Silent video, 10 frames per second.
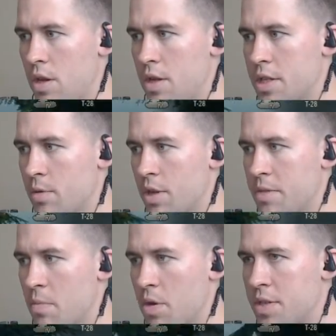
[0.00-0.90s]
Someone is
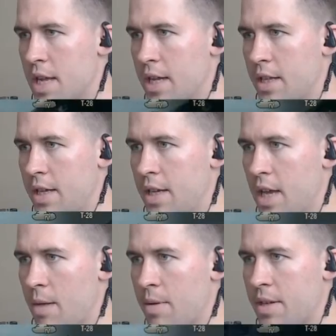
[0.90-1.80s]
most likely
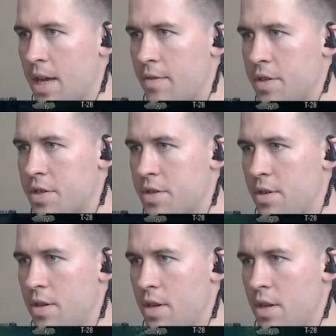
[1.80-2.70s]
aiming down this
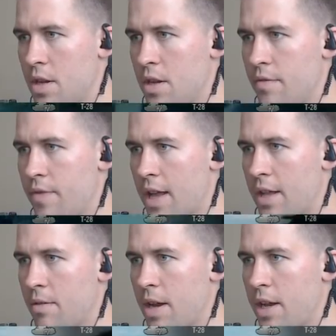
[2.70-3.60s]
valley
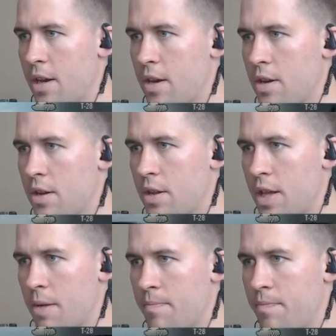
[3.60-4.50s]
right here.
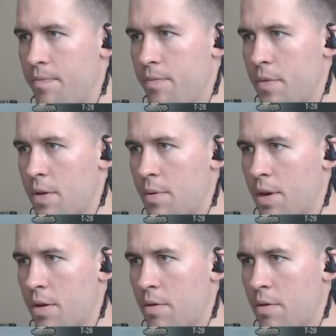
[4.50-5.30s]
Yep. There we go.